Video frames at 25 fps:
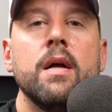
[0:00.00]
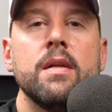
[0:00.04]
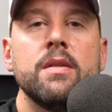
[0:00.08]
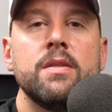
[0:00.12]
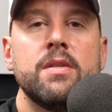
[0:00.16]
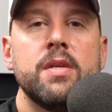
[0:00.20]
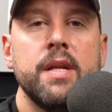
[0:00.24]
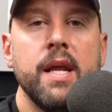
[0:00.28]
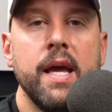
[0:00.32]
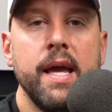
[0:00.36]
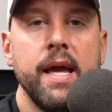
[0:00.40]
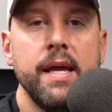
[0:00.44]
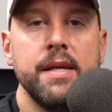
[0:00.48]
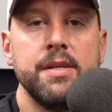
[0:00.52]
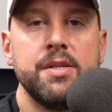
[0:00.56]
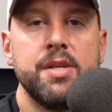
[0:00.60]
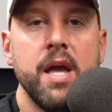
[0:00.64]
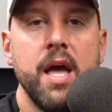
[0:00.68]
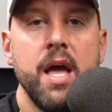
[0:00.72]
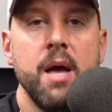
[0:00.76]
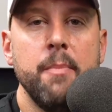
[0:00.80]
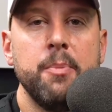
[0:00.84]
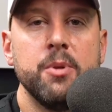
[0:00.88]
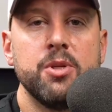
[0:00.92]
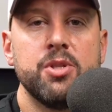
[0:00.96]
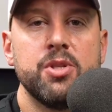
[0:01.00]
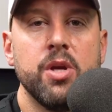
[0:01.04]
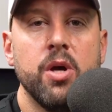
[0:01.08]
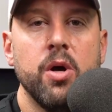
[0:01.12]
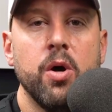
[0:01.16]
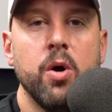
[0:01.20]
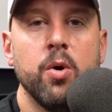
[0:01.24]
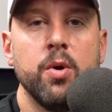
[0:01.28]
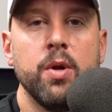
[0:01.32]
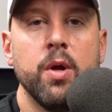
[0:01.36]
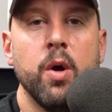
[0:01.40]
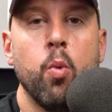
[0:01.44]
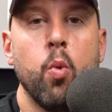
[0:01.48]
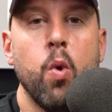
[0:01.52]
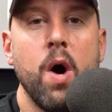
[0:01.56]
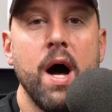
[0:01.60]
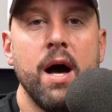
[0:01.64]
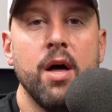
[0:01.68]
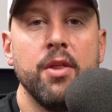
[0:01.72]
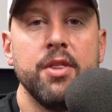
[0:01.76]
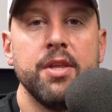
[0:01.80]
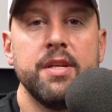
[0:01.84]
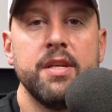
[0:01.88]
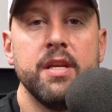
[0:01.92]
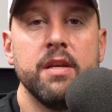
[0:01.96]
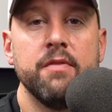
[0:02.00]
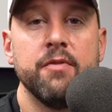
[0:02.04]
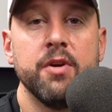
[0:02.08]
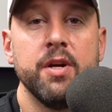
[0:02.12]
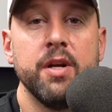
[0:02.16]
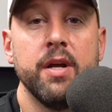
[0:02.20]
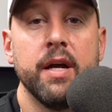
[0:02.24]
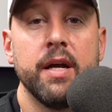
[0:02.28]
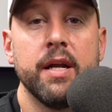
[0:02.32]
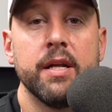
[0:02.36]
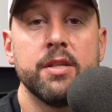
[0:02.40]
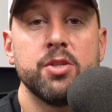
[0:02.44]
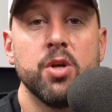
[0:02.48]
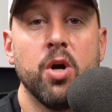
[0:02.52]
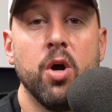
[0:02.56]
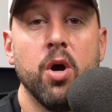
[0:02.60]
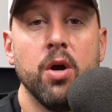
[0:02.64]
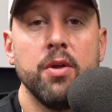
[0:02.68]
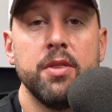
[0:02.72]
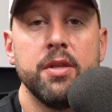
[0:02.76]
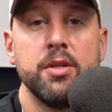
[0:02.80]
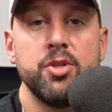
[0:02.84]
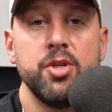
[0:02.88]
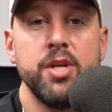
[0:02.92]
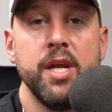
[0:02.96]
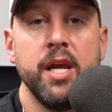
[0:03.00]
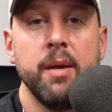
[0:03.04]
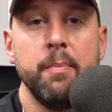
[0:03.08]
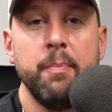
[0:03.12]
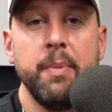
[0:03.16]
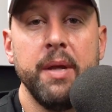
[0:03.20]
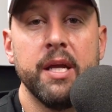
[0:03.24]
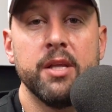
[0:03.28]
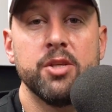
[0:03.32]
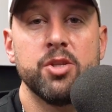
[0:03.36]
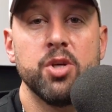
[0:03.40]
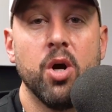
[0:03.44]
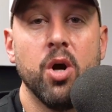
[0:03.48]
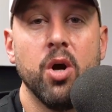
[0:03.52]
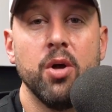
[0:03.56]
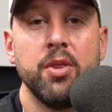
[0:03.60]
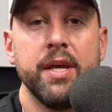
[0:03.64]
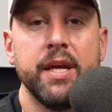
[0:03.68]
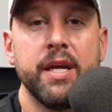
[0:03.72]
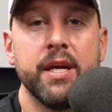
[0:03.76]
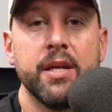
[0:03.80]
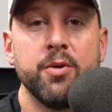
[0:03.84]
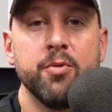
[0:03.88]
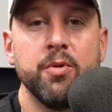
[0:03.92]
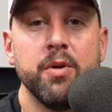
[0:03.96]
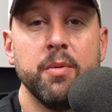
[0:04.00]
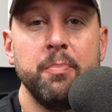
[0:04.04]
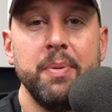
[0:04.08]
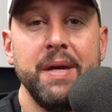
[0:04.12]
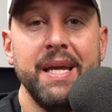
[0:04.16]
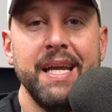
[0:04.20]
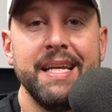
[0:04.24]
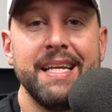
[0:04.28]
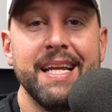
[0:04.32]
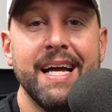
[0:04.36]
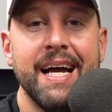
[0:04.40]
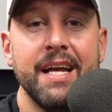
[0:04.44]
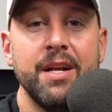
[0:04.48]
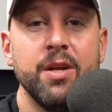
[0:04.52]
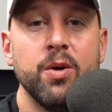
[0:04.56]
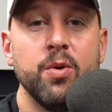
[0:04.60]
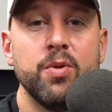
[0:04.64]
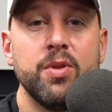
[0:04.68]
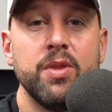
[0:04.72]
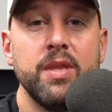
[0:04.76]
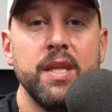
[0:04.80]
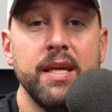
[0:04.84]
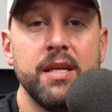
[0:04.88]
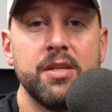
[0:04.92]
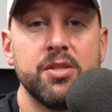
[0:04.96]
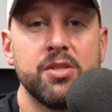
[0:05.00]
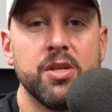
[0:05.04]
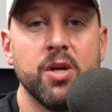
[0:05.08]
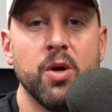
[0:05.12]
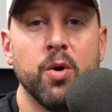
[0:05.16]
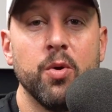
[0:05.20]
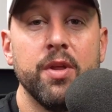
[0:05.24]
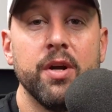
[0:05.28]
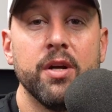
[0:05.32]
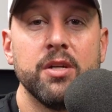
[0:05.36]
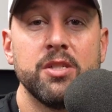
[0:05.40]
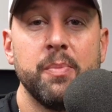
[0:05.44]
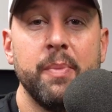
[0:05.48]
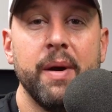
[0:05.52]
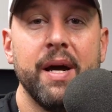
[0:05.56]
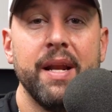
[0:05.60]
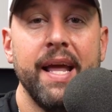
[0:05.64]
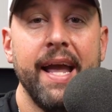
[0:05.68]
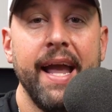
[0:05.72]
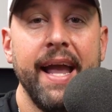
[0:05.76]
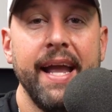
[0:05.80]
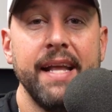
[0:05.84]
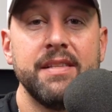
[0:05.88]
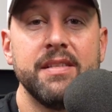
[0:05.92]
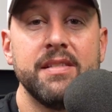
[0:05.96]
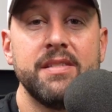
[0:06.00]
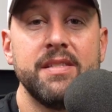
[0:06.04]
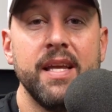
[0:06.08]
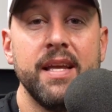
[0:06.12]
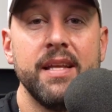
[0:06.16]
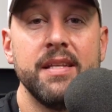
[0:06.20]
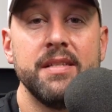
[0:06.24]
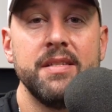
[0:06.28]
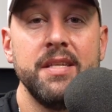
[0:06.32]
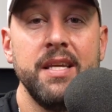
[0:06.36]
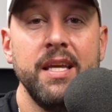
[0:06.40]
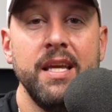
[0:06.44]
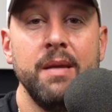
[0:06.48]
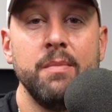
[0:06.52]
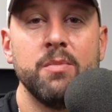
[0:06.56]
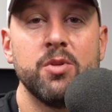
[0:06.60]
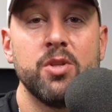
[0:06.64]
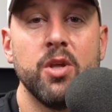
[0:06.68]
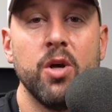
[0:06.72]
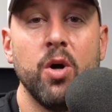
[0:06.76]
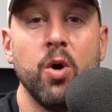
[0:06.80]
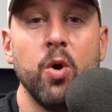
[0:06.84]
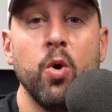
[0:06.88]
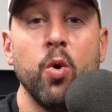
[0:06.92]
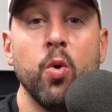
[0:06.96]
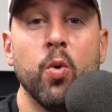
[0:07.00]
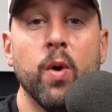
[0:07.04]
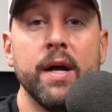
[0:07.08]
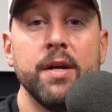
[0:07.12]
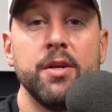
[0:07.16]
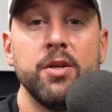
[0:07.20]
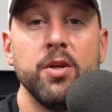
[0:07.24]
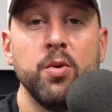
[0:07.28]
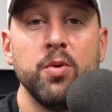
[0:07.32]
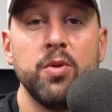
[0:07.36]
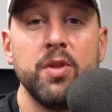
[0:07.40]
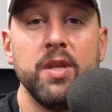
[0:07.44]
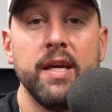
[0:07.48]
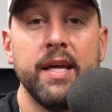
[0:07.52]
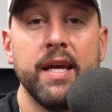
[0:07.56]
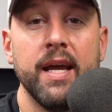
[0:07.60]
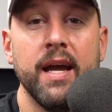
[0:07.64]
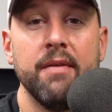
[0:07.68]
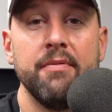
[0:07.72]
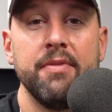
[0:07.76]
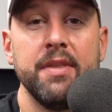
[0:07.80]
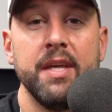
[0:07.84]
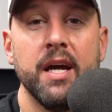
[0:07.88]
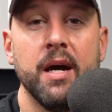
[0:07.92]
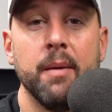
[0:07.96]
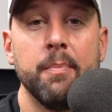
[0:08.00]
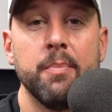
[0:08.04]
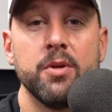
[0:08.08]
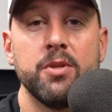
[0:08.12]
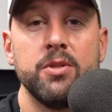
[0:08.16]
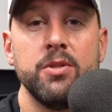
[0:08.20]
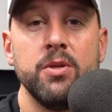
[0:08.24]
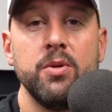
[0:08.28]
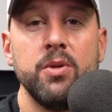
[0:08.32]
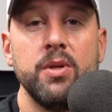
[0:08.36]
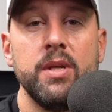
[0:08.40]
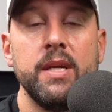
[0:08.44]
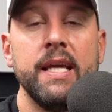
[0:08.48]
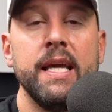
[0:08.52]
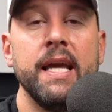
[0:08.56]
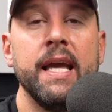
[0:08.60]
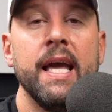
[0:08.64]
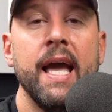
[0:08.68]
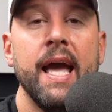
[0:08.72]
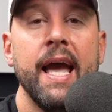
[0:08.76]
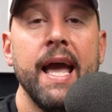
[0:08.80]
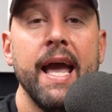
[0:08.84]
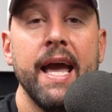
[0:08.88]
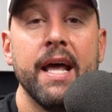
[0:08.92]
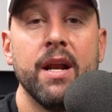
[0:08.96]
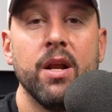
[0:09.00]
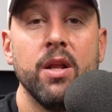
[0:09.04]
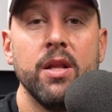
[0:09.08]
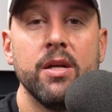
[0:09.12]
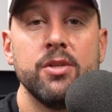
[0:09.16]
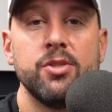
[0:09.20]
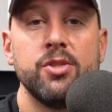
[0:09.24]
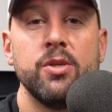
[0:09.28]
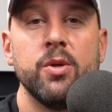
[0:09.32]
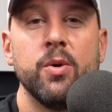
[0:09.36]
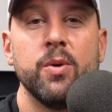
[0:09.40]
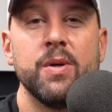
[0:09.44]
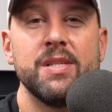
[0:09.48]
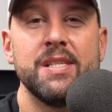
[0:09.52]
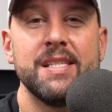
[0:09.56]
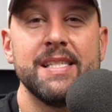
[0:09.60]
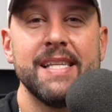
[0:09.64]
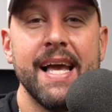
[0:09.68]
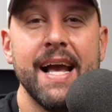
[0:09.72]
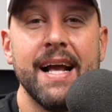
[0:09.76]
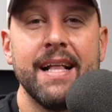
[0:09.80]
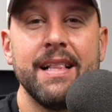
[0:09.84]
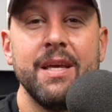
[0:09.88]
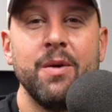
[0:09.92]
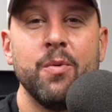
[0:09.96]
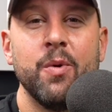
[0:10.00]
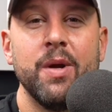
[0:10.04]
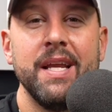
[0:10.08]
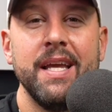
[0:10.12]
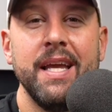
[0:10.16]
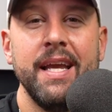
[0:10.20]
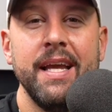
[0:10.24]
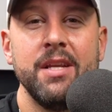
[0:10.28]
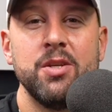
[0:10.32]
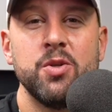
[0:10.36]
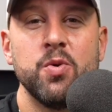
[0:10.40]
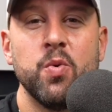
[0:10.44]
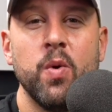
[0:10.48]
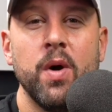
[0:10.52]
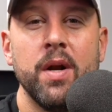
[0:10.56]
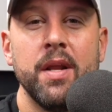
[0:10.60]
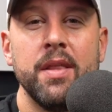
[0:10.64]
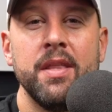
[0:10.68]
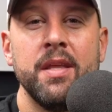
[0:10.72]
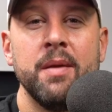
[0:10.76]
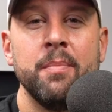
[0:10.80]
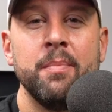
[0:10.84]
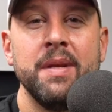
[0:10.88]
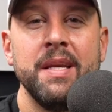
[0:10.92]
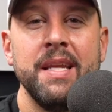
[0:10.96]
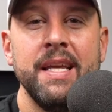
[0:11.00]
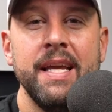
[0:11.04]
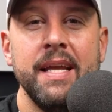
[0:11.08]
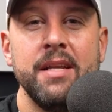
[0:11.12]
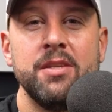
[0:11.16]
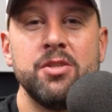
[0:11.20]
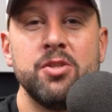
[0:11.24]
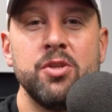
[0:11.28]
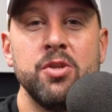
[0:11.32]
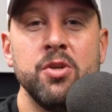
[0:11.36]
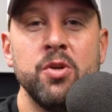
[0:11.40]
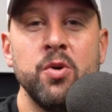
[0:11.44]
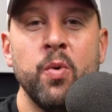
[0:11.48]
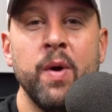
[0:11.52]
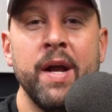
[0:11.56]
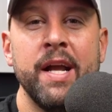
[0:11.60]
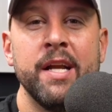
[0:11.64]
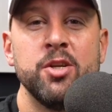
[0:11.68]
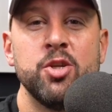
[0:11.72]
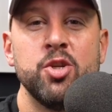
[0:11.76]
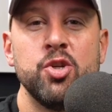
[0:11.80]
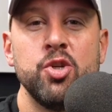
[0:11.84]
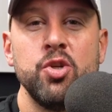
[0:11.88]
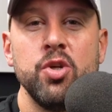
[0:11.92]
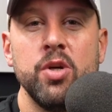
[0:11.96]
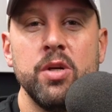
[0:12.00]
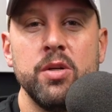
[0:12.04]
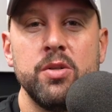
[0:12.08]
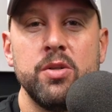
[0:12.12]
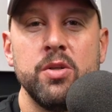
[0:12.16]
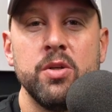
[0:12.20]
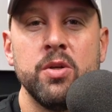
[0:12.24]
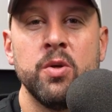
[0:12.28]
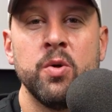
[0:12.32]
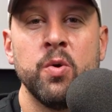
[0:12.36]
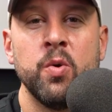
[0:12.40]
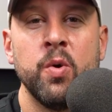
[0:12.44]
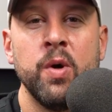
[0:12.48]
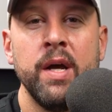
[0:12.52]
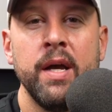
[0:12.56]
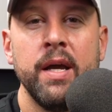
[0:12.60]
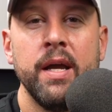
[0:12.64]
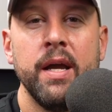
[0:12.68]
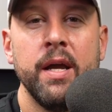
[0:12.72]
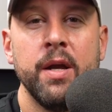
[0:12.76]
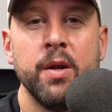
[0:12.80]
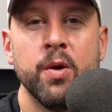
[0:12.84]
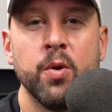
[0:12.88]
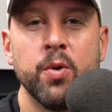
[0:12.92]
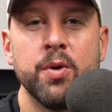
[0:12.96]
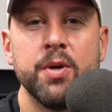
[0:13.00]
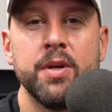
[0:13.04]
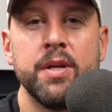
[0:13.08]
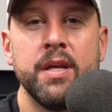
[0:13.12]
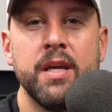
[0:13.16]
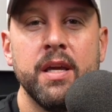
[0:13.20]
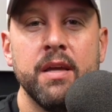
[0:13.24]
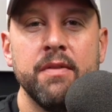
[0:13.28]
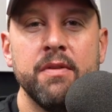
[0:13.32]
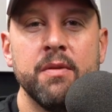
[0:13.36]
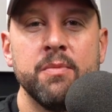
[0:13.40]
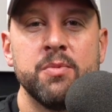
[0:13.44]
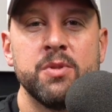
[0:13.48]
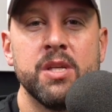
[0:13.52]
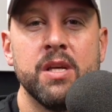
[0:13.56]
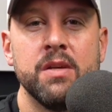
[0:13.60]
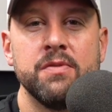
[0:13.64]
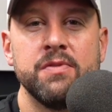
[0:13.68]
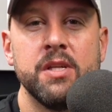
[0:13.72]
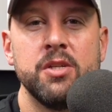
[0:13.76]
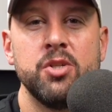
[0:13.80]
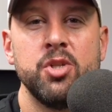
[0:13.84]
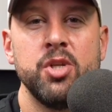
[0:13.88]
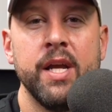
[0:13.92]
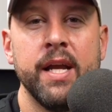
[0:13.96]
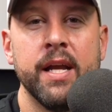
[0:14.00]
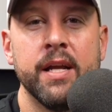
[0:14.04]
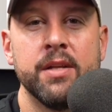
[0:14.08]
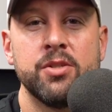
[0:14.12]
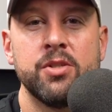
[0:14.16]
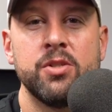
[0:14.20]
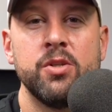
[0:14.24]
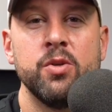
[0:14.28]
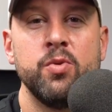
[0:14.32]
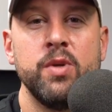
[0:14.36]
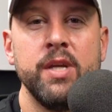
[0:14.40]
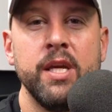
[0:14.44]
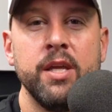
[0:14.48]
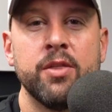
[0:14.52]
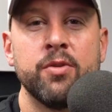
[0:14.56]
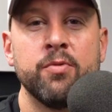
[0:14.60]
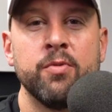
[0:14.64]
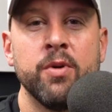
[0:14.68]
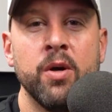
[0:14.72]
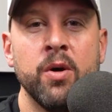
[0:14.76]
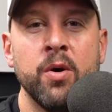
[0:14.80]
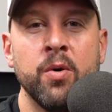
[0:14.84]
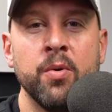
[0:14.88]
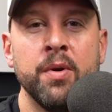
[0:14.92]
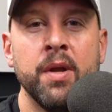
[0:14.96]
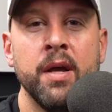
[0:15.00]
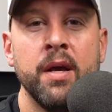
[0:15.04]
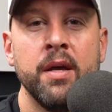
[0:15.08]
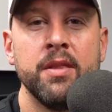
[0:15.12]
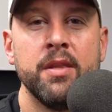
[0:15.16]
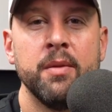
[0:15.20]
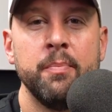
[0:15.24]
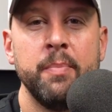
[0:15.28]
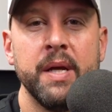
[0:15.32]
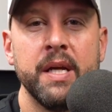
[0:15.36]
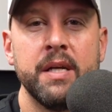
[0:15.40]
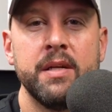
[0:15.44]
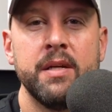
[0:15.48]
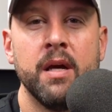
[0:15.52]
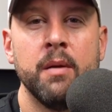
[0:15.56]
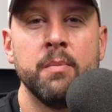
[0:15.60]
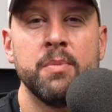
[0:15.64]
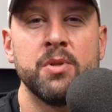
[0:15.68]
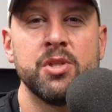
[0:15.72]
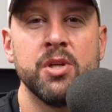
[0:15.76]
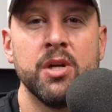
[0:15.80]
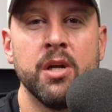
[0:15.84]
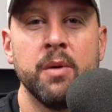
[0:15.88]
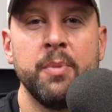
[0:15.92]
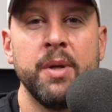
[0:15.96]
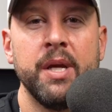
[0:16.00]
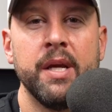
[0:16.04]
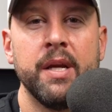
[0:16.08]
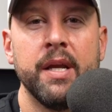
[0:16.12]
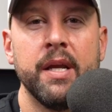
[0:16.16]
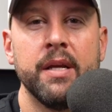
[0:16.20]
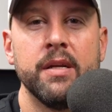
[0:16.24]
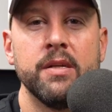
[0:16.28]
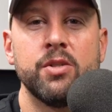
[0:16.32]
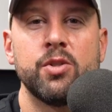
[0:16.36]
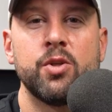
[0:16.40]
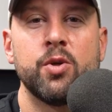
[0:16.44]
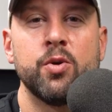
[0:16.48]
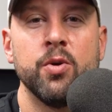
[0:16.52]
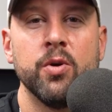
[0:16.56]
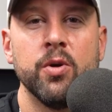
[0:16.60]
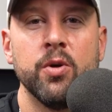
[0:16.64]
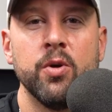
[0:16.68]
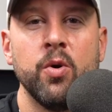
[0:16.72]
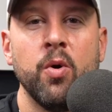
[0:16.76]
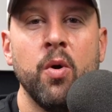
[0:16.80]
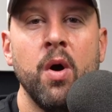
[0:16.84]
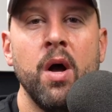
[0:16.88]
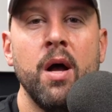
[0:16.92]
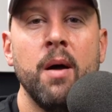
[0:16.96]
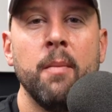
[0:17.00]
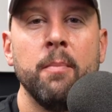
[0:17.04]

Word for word: Today's episode While the Denver Nuggets are the champions, are they going to repeat? I don't think so. There's about eight to 10 teams, though, who I do think have the opportunity, and I'll let you know exactly what each one of them needs to and should do in order to give themselves a chance to dethrone the big dumb Serbian and his crew.